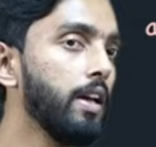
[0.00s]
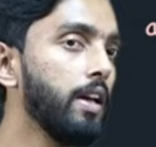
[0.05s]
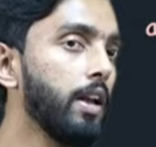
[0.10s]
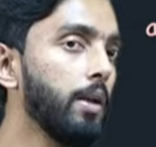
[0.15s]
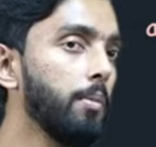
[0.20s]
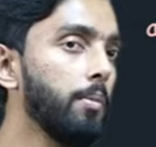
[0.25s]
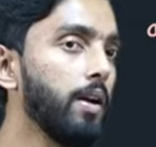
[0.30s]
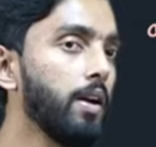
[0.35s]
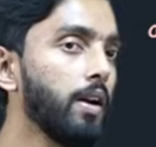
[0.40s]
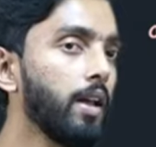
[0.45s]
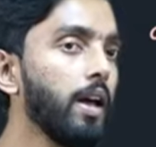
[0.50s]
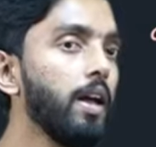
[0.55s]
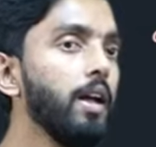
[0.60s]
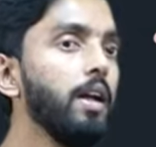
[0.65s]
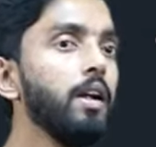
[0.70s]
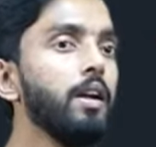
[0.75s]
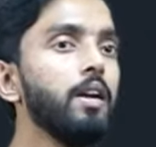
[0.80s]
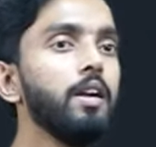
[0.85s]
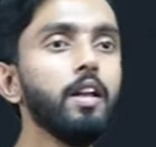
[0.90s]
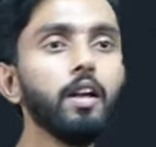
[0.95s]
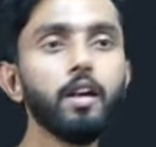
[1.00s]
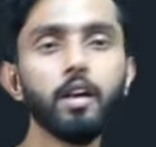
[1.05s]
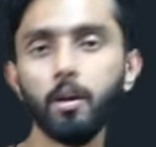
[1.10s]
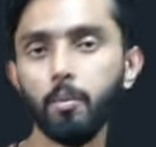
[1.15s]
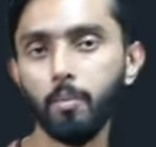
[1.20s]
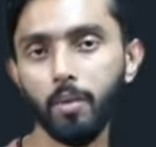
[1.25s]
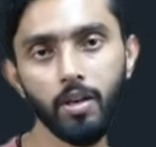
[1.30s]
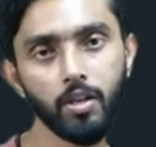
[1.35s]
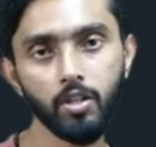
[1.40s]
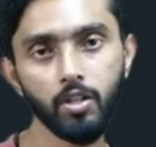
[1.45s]
increment i,
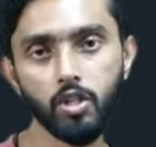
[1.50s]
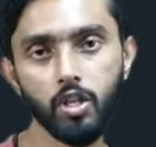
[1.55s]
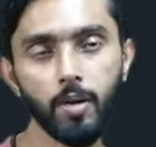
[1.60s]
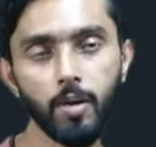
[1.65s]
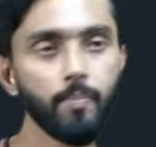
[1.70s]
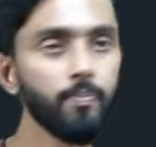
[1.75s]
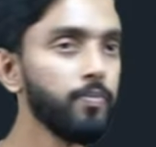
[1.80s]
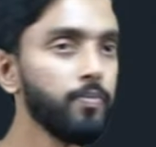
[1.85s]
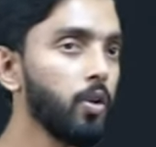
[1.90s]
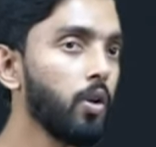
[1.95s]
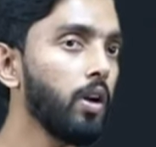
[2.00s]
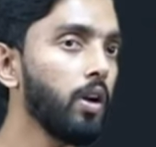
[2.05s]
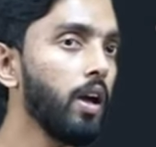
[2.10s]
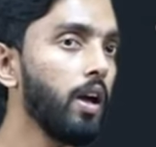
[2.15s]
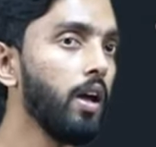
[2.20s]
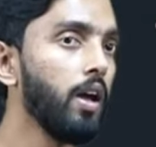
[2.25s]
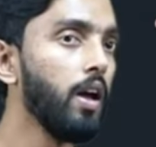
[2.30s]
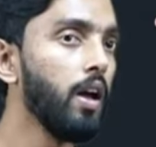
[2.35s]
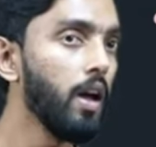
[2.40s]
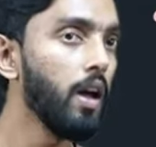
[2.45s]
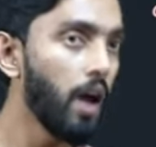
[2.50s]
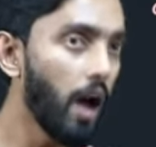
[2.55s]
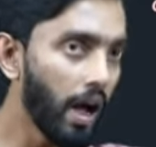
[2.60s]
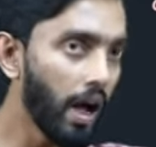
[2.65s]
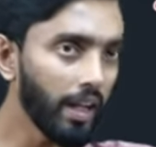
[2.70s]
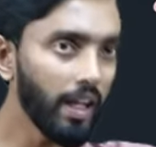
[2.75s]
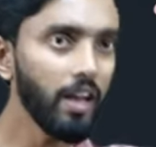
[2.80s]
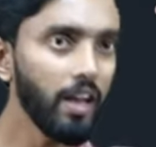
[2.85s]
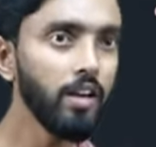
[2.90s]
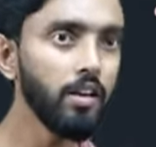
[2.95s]
decrement j. Okay.
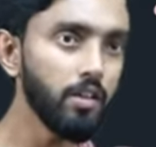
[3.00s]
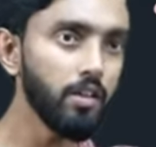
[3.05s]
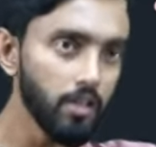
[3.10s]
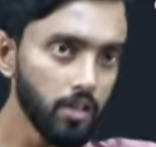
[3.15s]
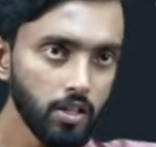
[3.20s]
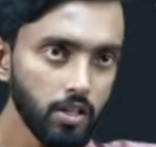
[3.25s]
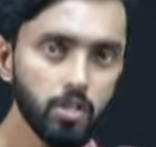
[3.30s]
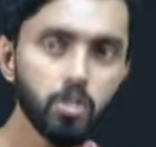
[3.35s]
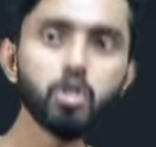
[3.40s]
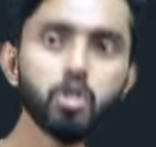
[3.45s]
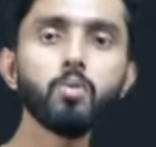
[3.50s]
Again,